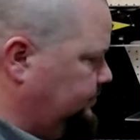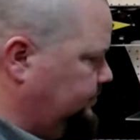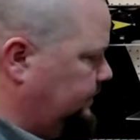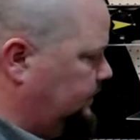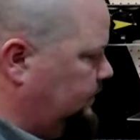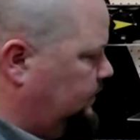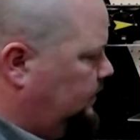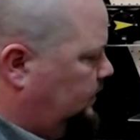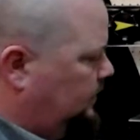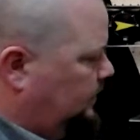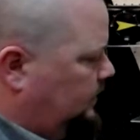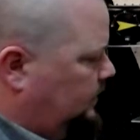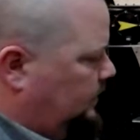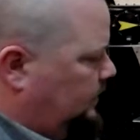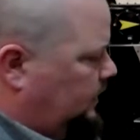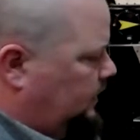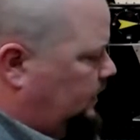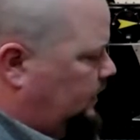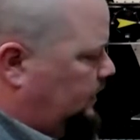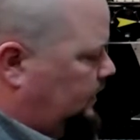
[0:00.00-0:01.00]
But
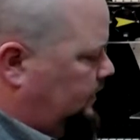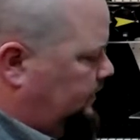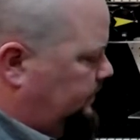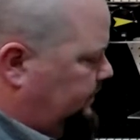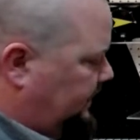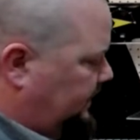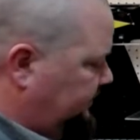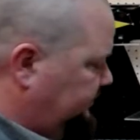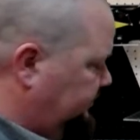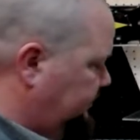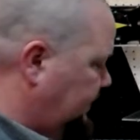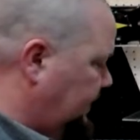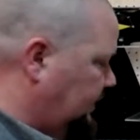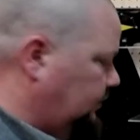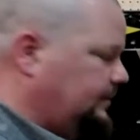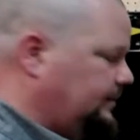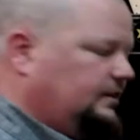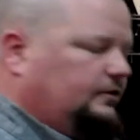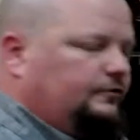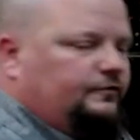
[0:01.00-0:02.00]

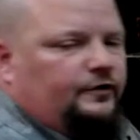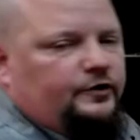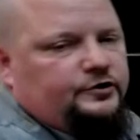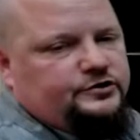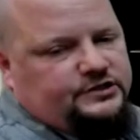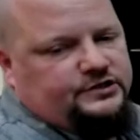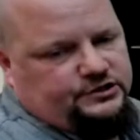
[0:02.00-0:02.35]
that'll be the first